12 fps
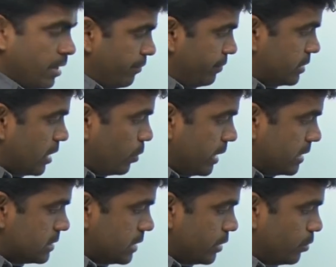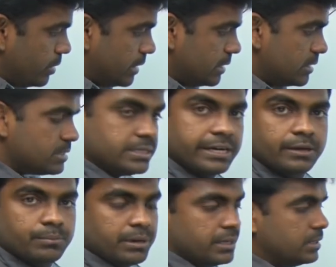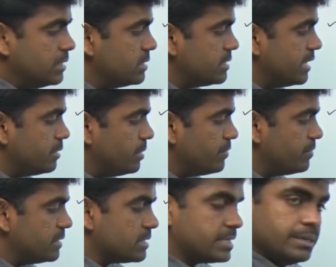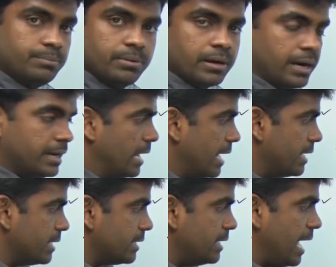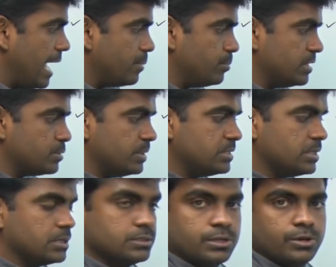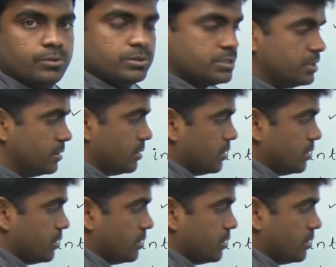without executing this statement will skip and directly I plus plus executes.